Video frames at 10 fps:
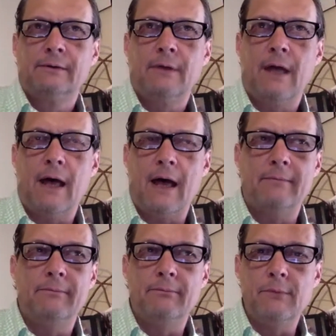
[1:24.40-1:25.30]

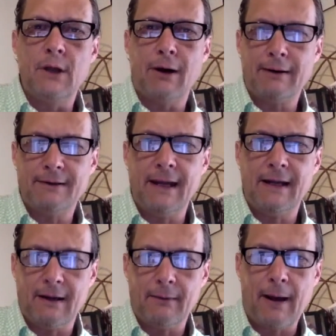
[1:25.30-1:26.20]
our data,
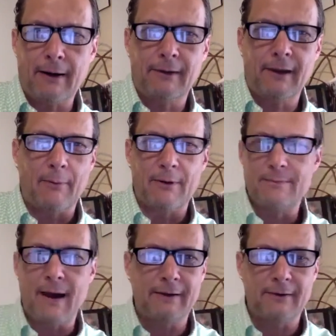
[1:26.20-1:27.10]
our Modern Commerce
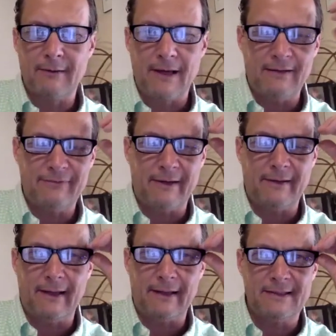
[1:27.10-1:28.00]
Monitor data found
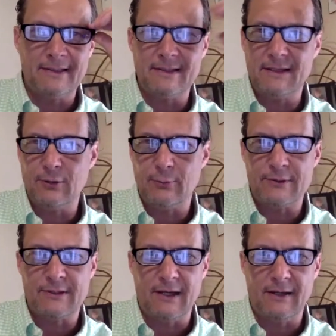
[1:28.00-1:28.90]
that like
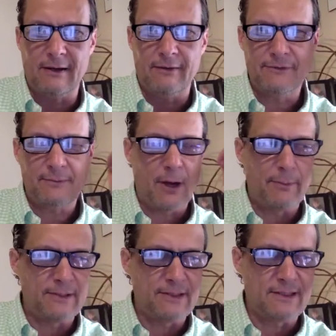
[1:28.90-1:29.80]
62% of small
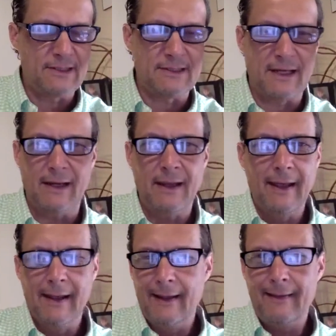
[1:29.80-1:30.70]
businesses say
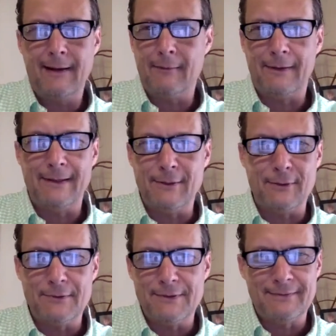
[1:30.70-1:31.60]
they don't really
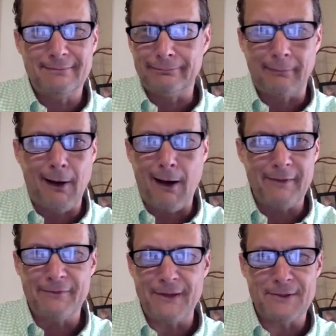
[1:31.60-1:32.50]
use all
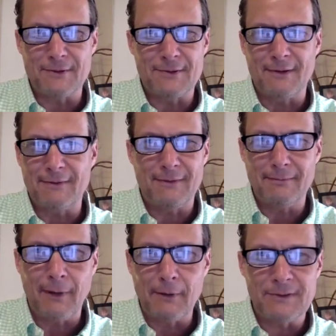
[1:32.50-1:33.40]
the features or
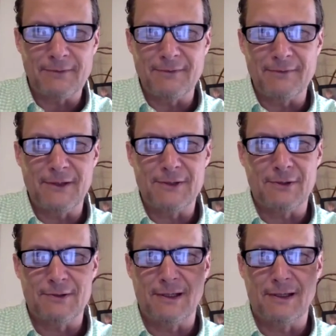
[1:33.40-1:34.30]
even most of the
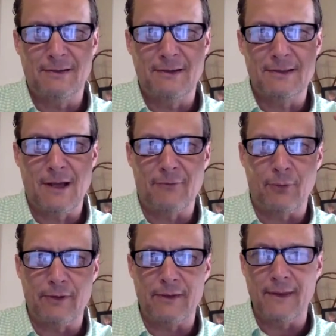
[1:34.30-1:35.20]
features in the
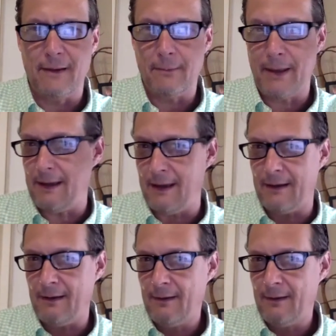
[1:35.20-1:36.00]
software that they're paying